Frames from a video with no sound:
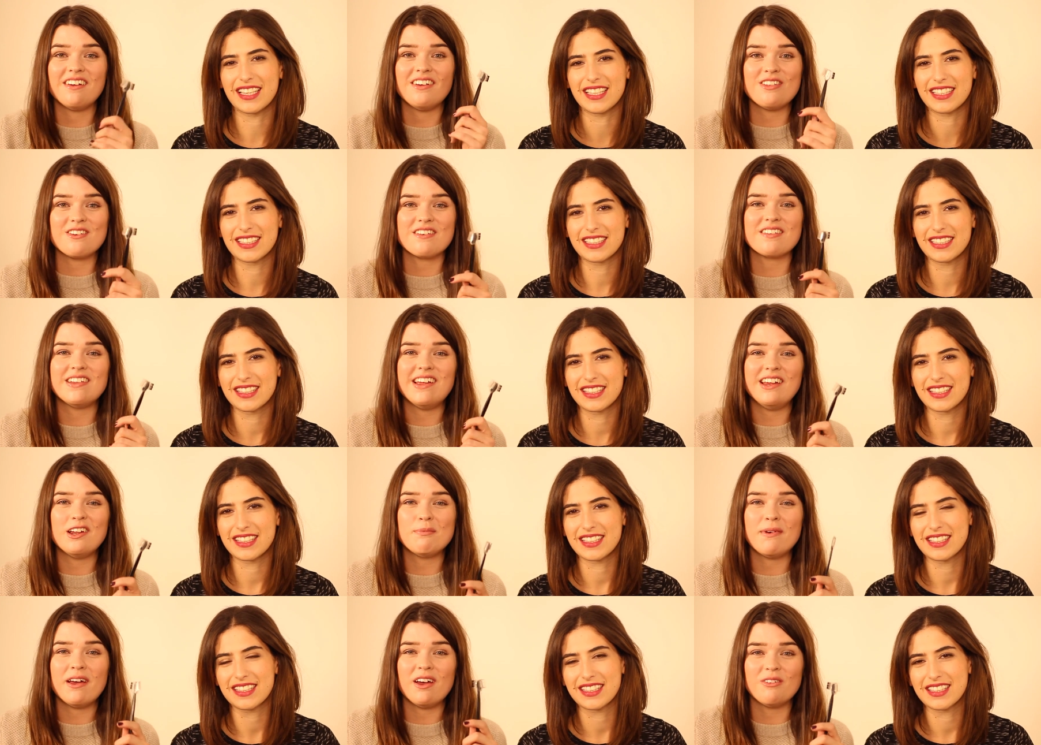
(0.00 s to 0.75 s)
Speaker 1: Yeah. And you just
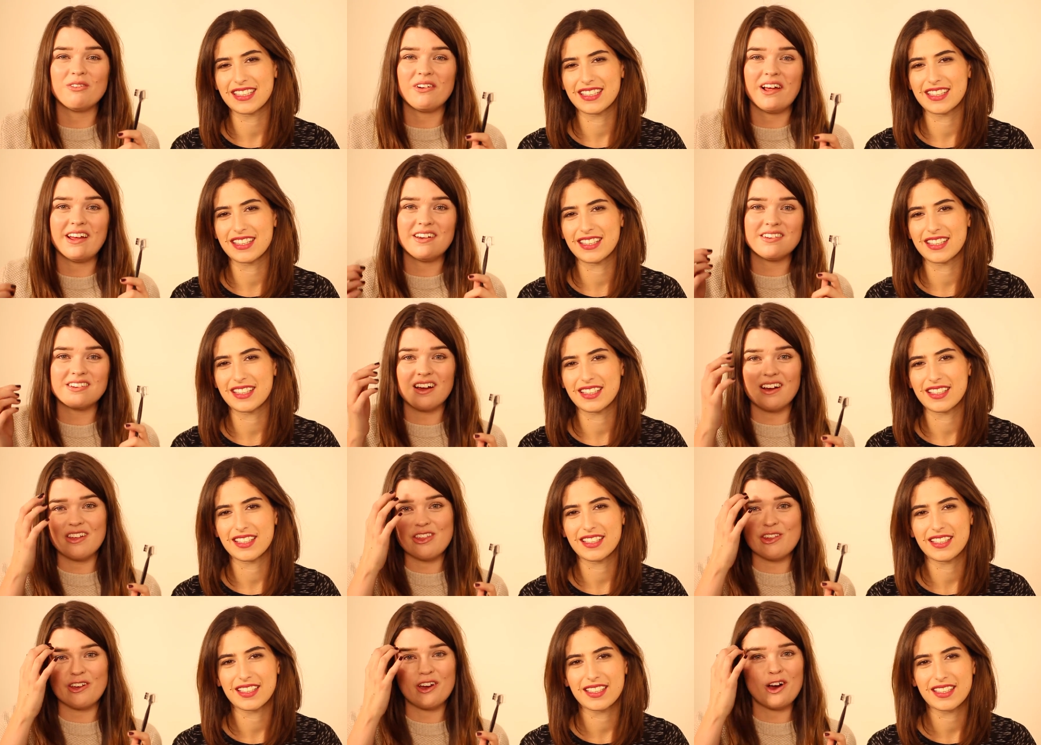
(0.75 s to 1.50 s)
need a bit of like
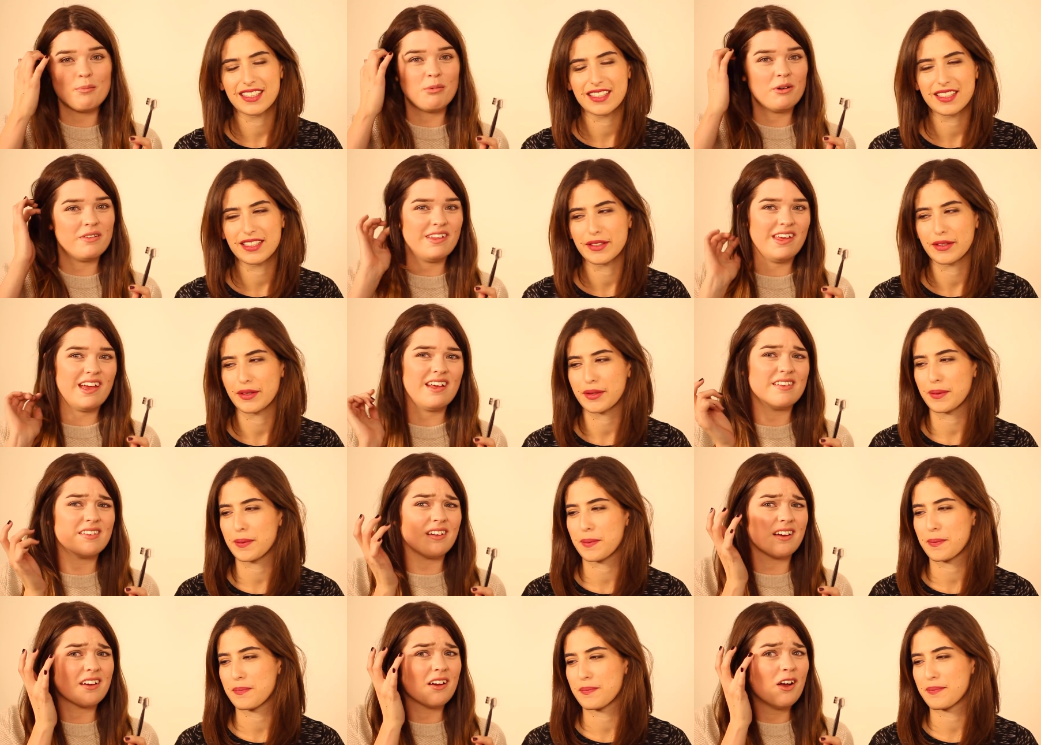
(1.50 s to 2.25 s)
touching up on the
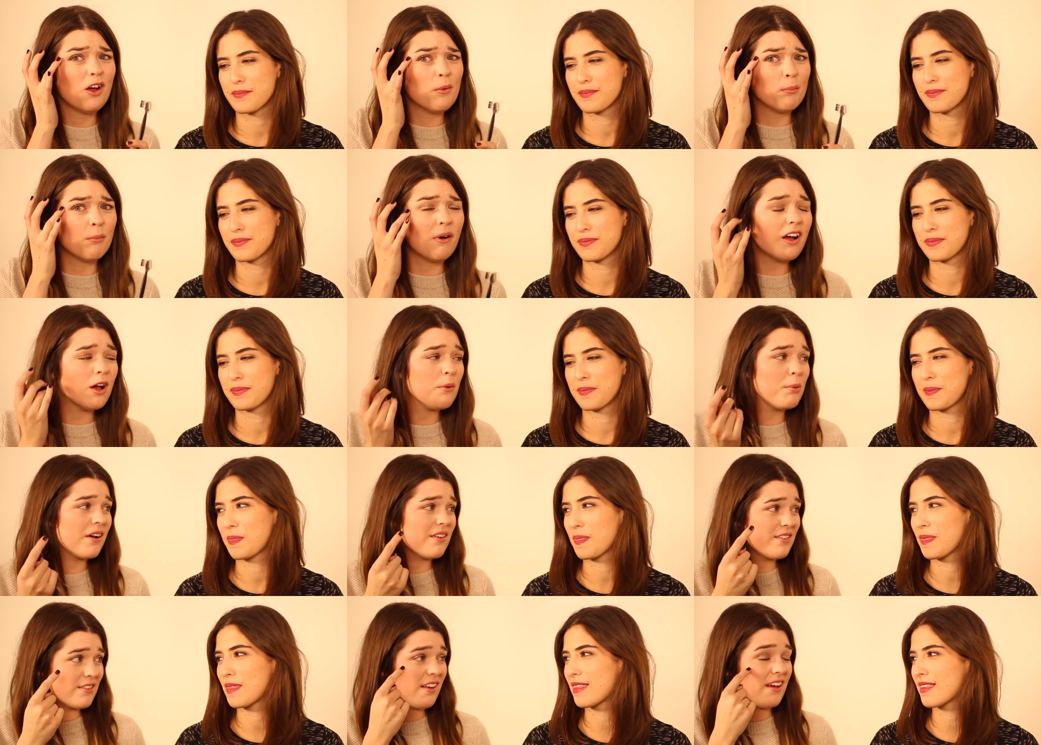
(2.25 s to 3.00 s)
ends. Like
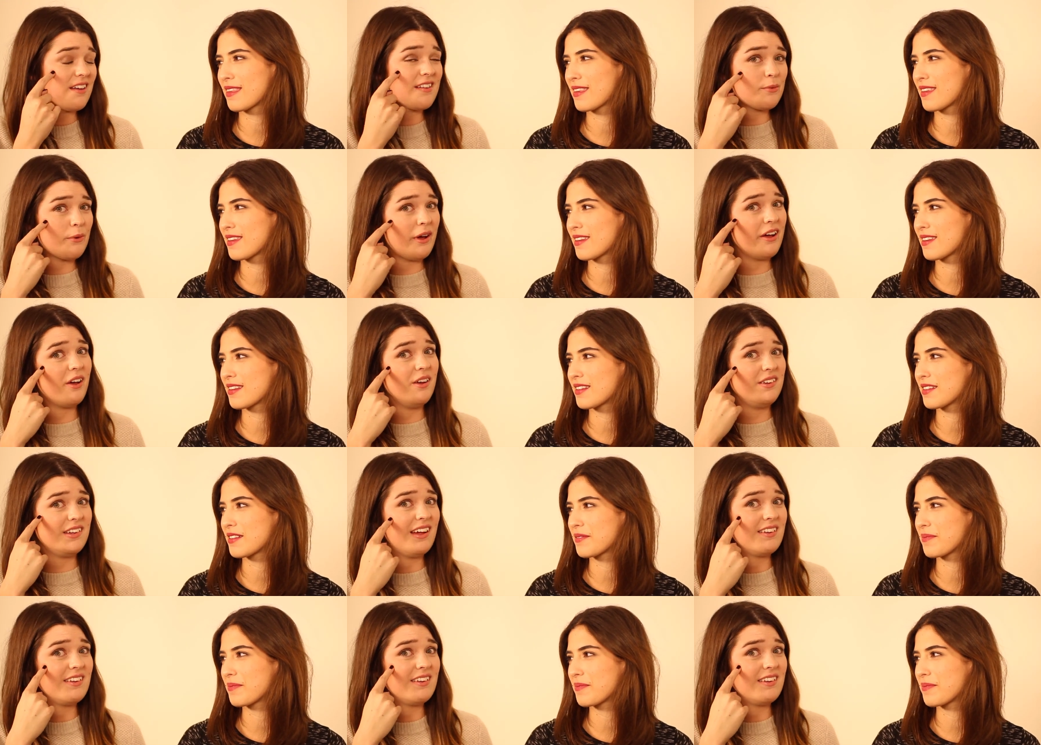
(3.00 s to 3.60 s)
my eyebrows, I swear, go